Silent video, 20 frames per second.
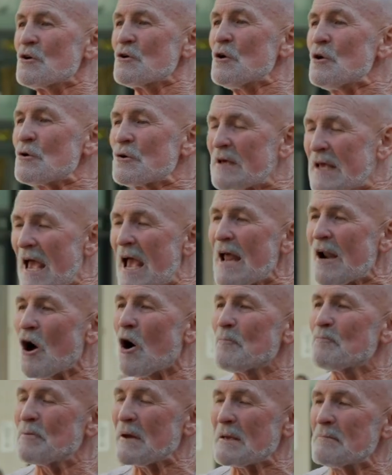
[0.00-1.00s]
you
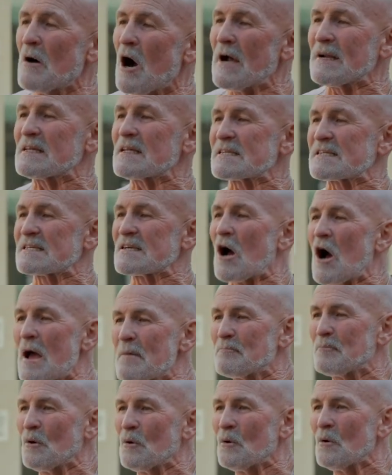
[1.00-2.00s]
cannot be my
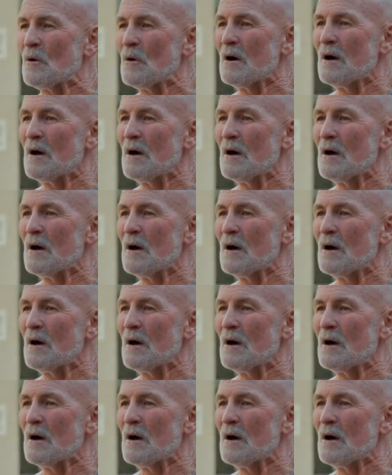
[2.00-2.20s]
disciple.